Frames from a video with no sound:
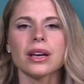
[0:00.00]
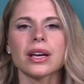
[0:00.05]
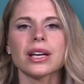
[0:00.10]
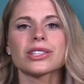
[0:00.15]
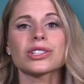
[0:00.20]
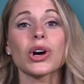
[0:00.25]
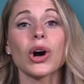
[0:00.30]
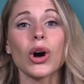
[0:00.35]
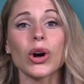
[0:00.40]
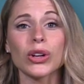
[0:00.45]

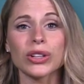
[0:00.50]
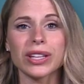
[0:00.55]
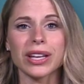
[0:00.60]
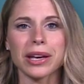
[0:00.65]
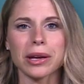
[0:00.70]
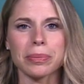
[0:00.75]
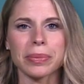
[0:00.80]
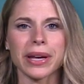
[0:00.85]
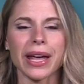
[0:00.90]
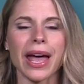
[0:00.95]
It's called the
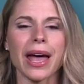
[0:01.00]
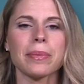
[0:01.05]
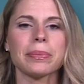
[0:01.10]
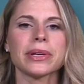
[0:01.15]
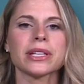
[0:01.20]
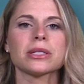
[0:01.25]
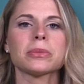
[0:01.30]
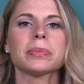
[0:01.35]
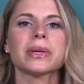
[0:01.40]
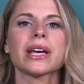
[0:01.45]

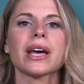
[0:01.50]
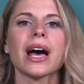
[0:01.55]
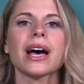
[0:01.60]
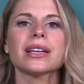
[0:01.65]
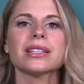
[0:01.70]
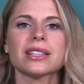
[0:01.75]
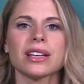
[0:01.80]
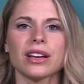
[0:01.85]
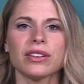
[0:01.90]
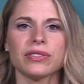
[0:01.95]
hippocampus
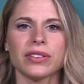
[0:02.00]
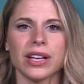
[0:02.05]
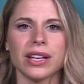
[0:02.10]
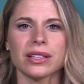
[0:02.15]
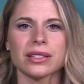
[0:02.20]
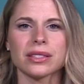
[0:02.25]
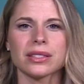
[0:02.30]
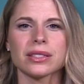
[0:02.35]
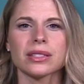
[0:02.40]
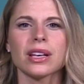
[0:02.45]
because of
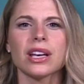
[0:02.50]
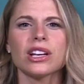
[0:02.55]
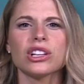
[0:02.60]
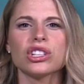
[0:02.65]
its